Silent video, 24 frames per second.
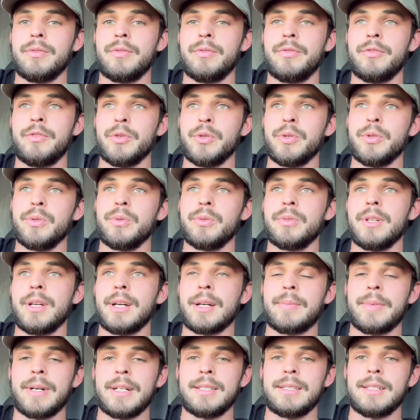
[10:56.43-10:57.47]
food,
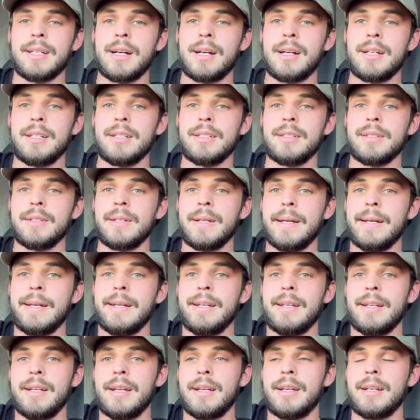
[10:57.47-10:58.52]
like my diet
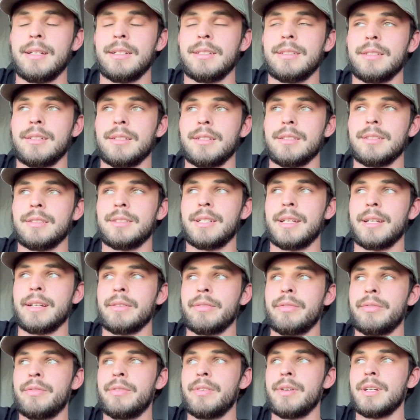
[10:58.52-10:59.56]
and staying
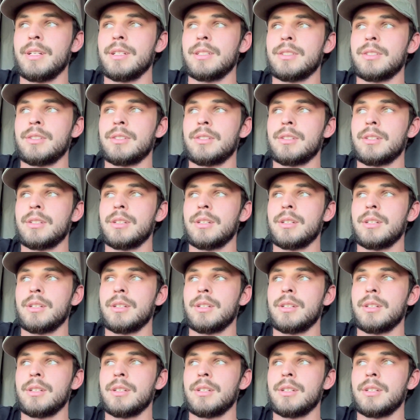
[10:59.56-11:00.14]
fit.